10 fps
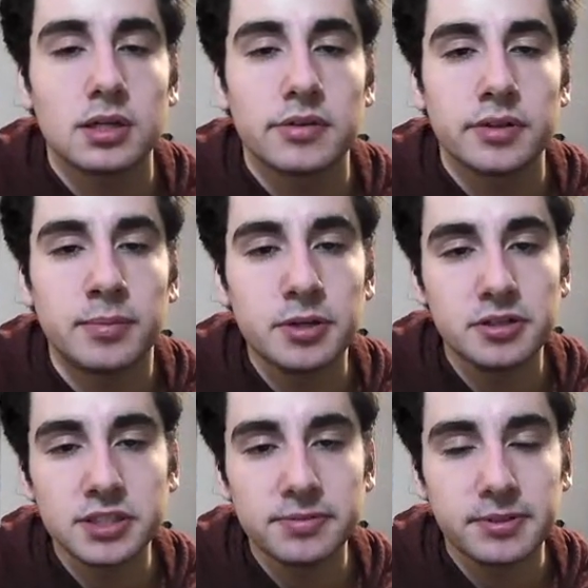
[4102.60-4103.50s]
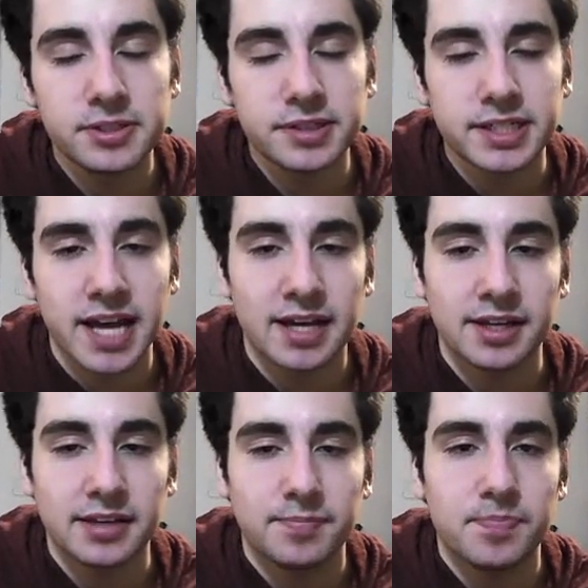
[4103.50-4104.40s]
Number 353, Yankee.
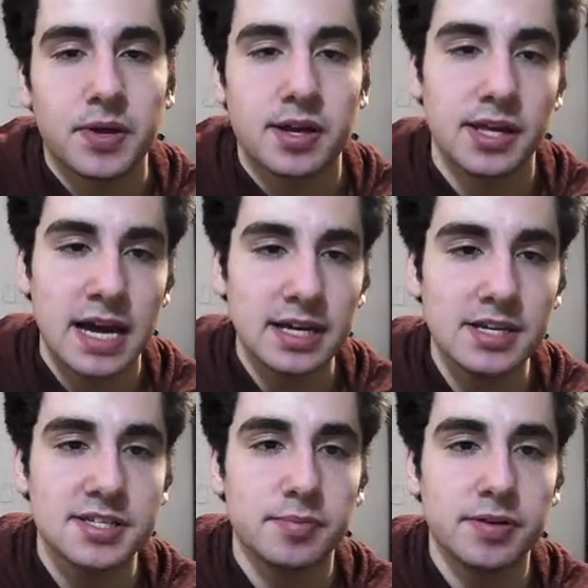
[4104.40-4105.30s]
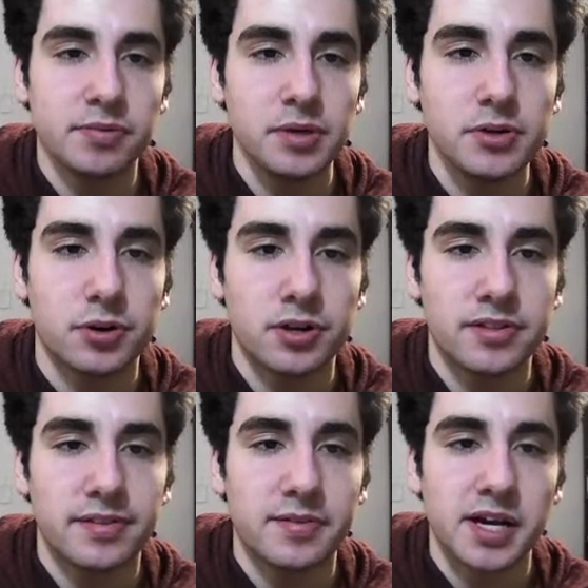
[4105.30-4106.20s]
Yankee is somebody from the North,
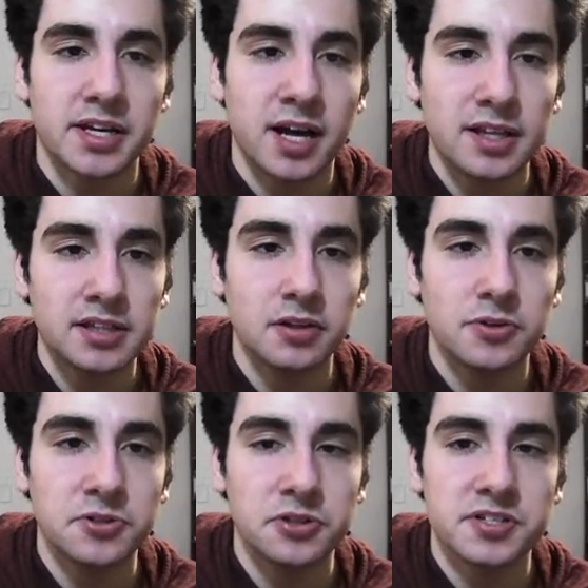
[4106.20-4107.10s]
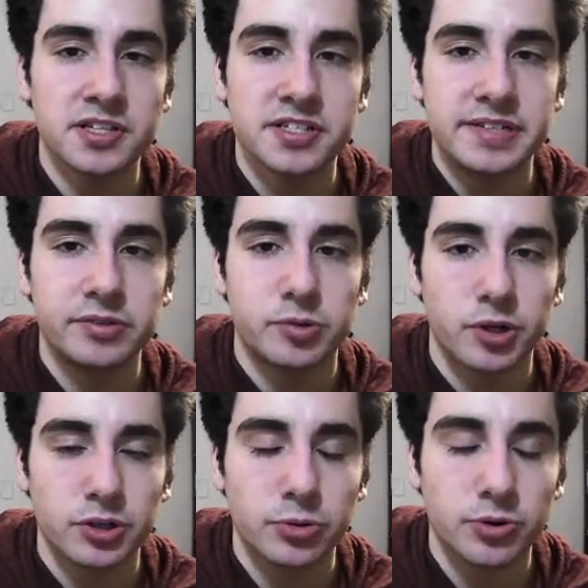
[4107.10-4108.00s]
and not like the losers in the Civil
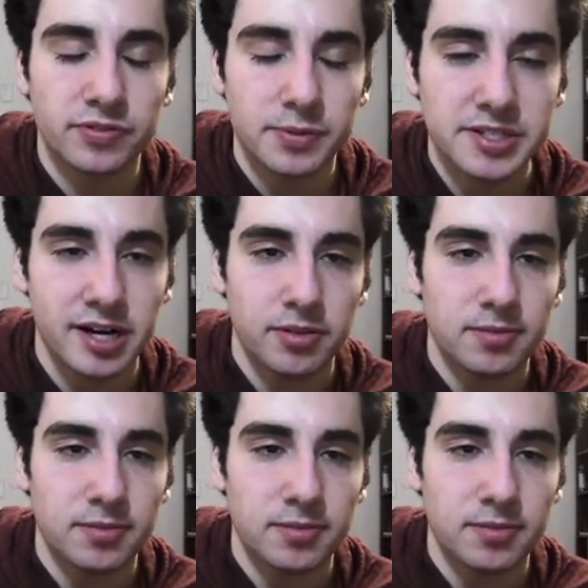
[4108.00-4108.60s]
War who were from the South.